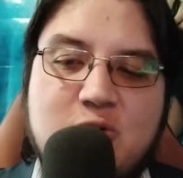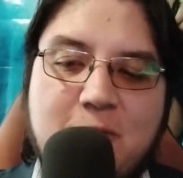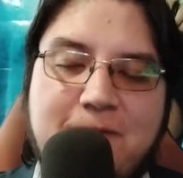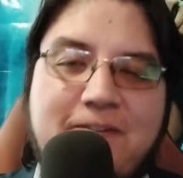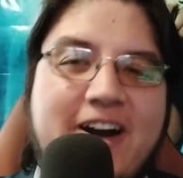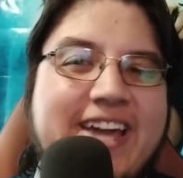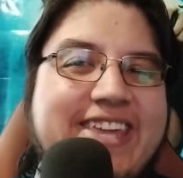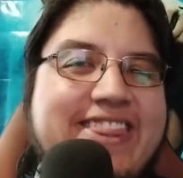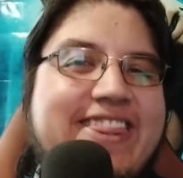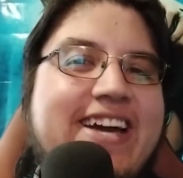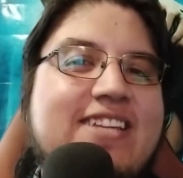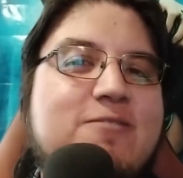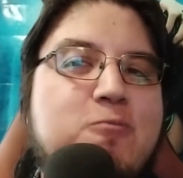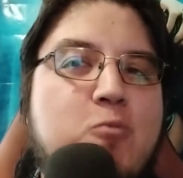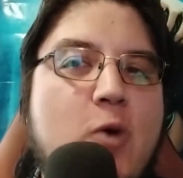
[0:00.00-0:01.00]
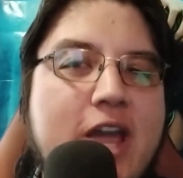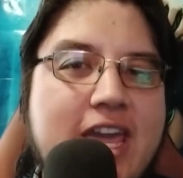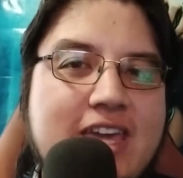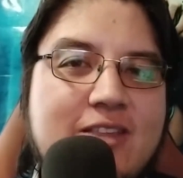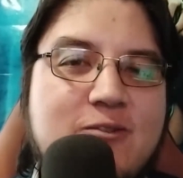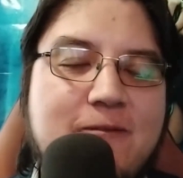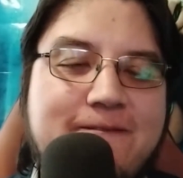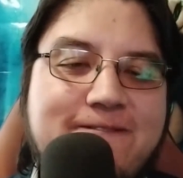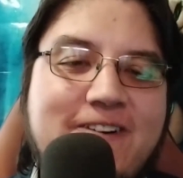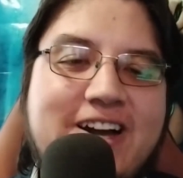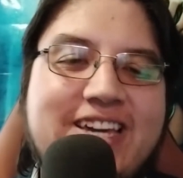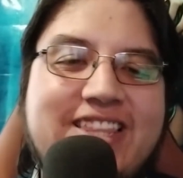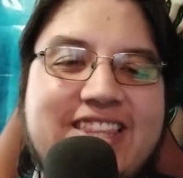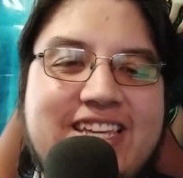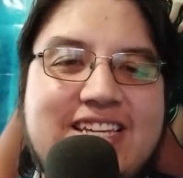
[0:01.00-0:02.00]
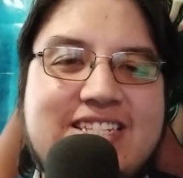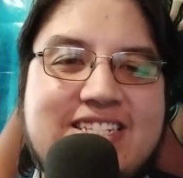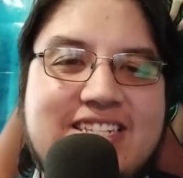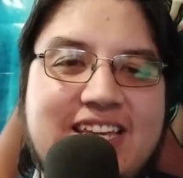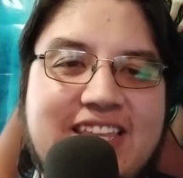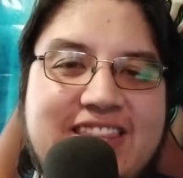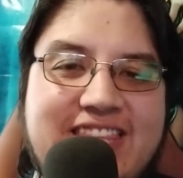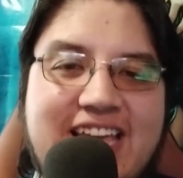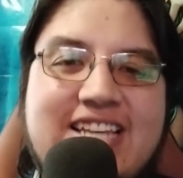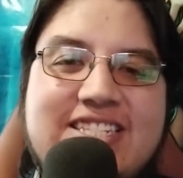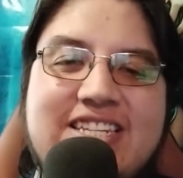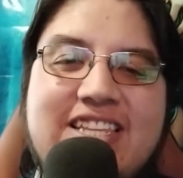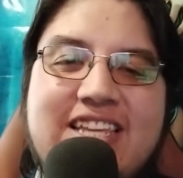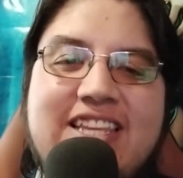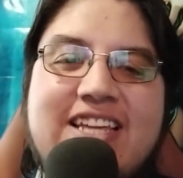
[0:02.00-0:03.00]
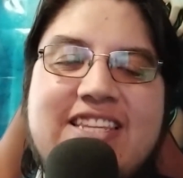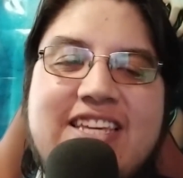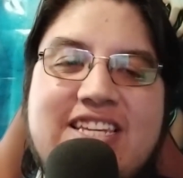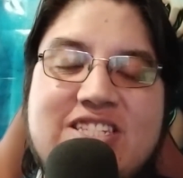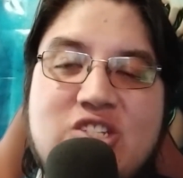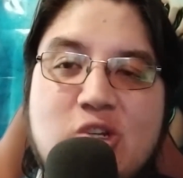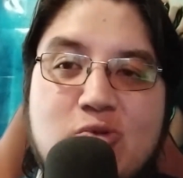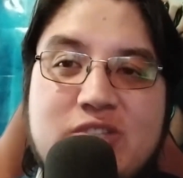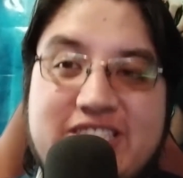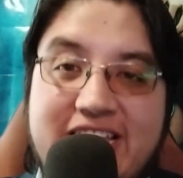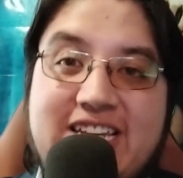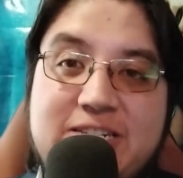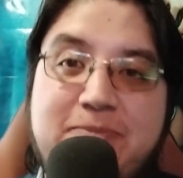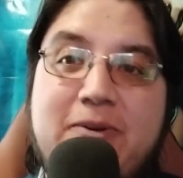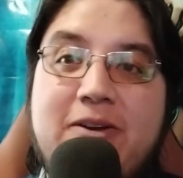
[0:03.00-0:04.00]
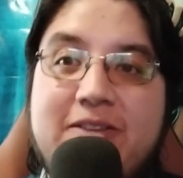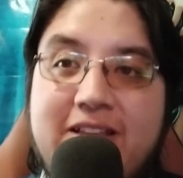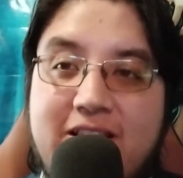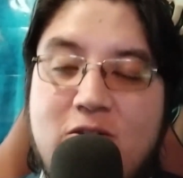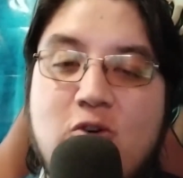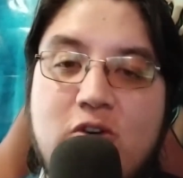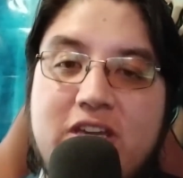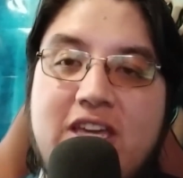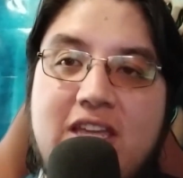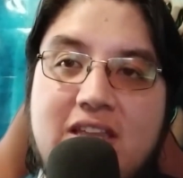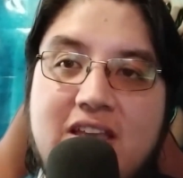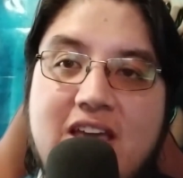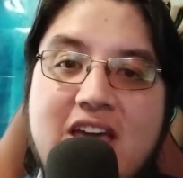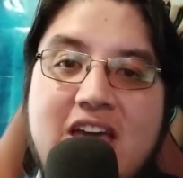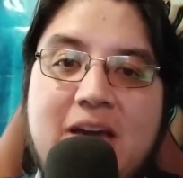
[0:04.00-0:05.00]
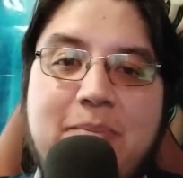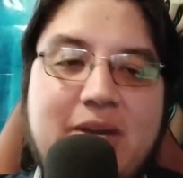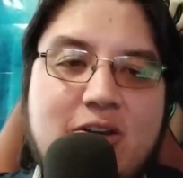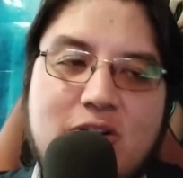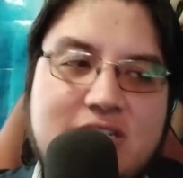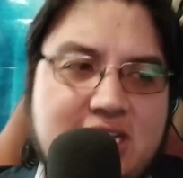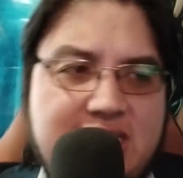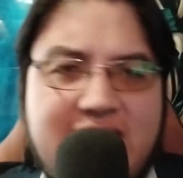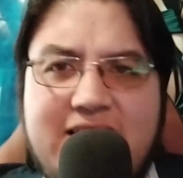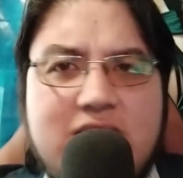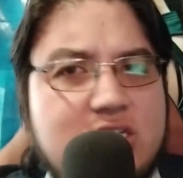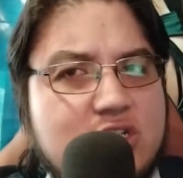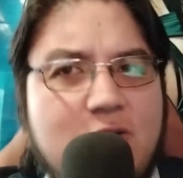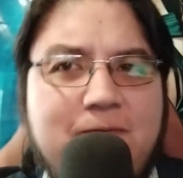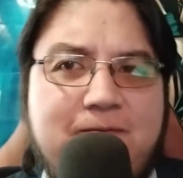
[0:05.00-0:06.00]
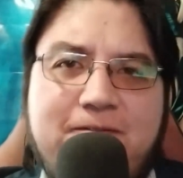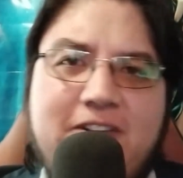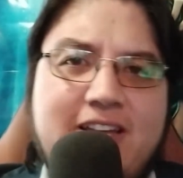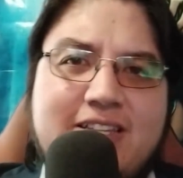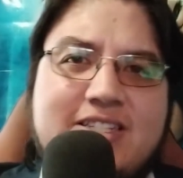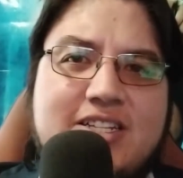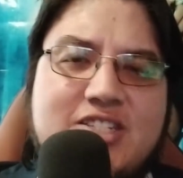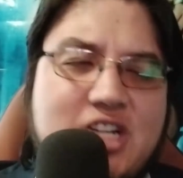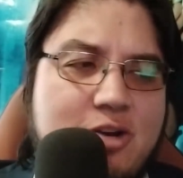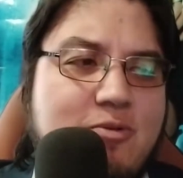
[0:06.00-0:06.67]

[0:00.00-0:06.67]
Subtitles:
to find that way, to find this destiny that he's so desperately looking, because he is conflicted.